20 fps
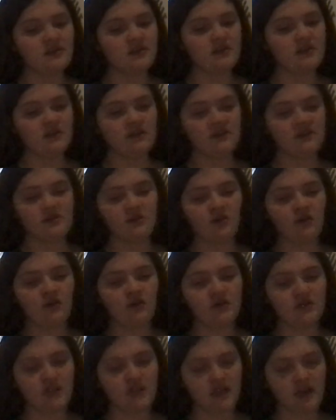
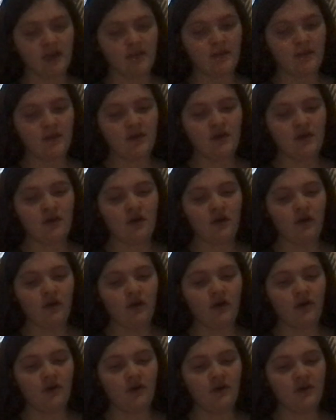Exalt him,
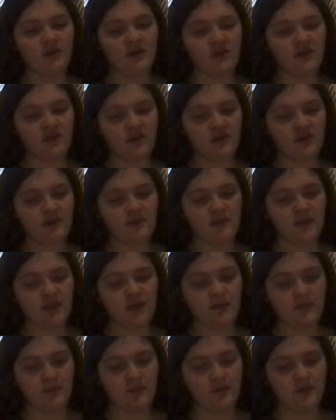all ye
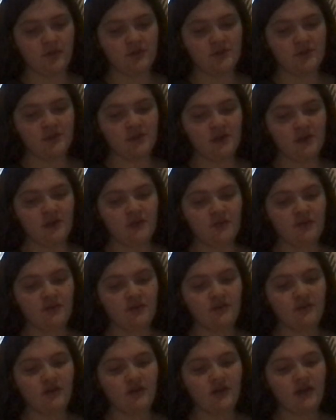peoples. For the
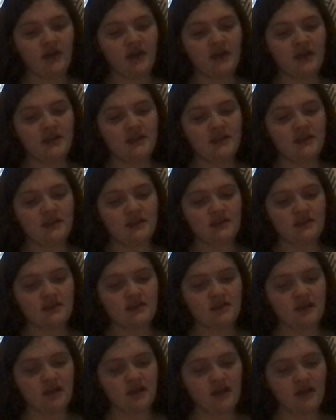great is
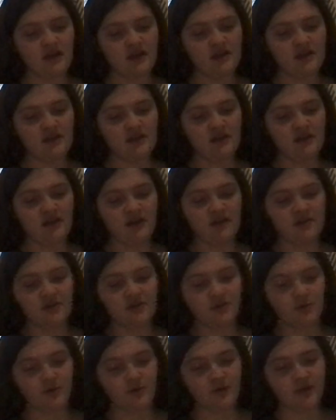his love
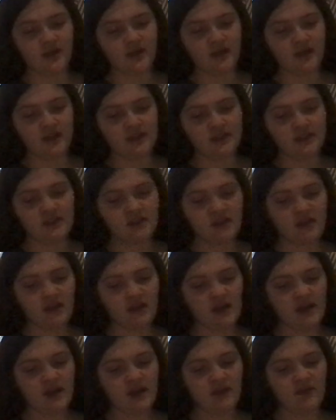toward us,
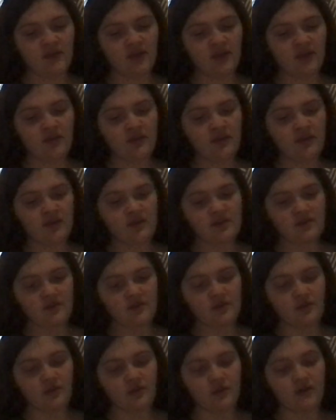and the faithfulness of the
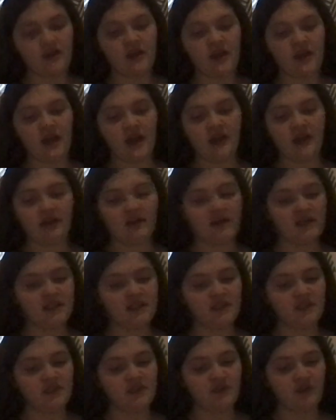Lord
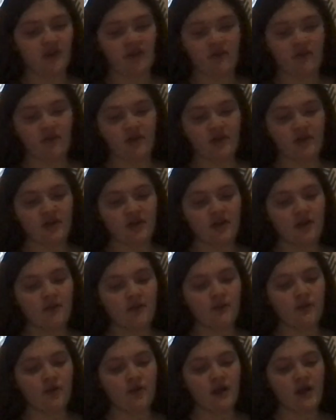endless forever.
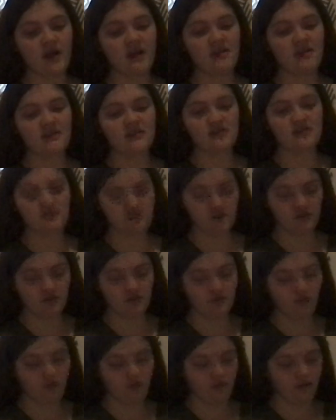Praise the
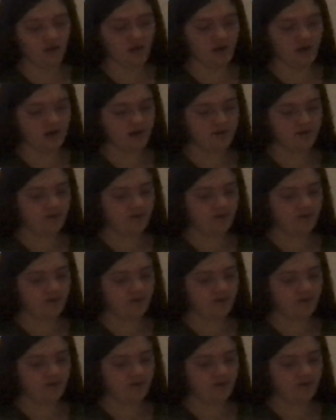Lord.